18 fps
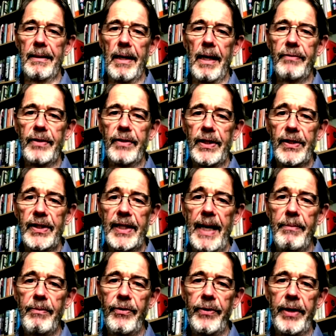over the
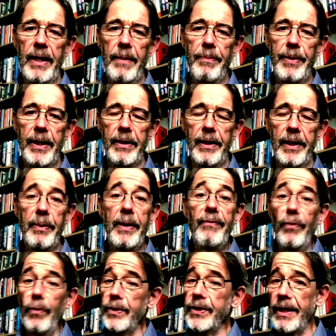same 3-year period,
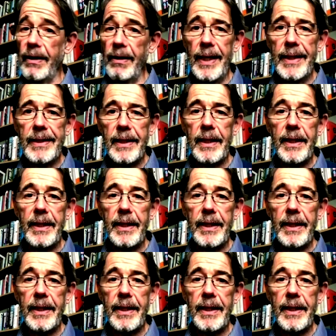we've also learned